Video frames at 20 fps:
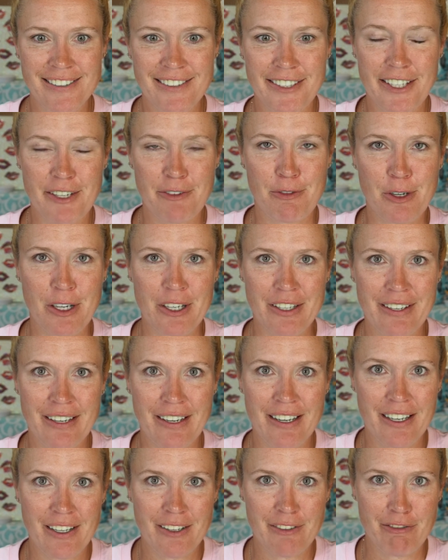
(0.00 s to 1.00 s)
different
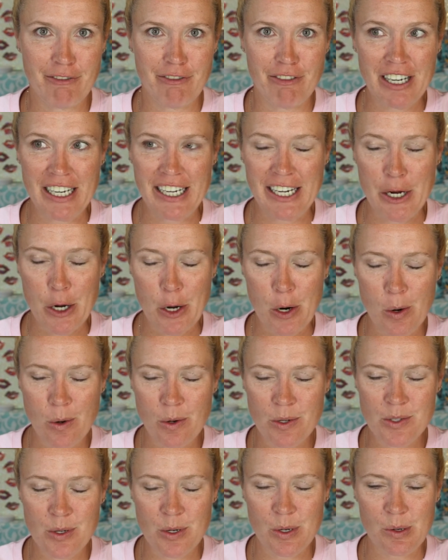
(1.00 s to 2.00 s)
video,
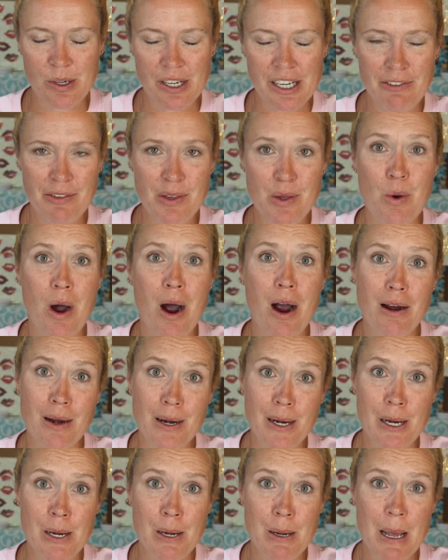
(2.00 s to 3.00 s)
so if you
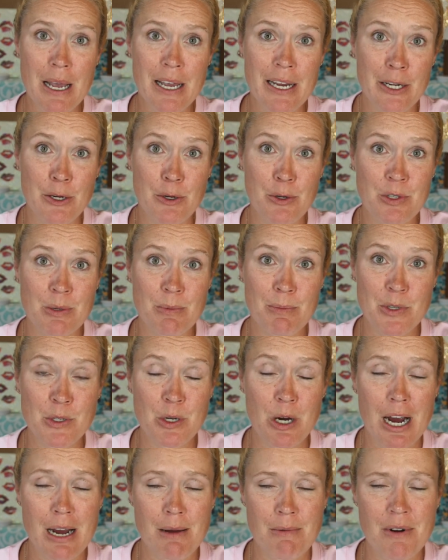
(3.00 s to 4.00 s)
are a new
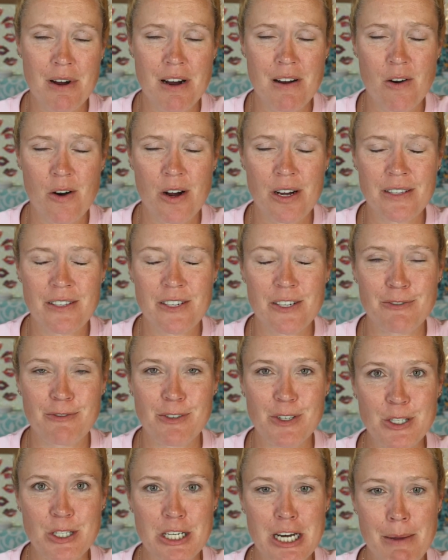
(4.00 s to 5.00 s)
subscriber or it's your
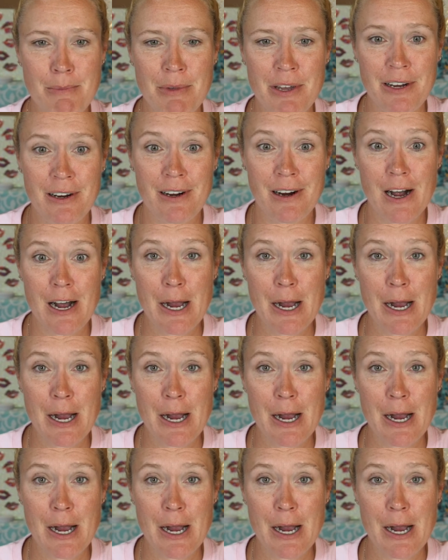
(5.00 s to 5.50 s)
first time here,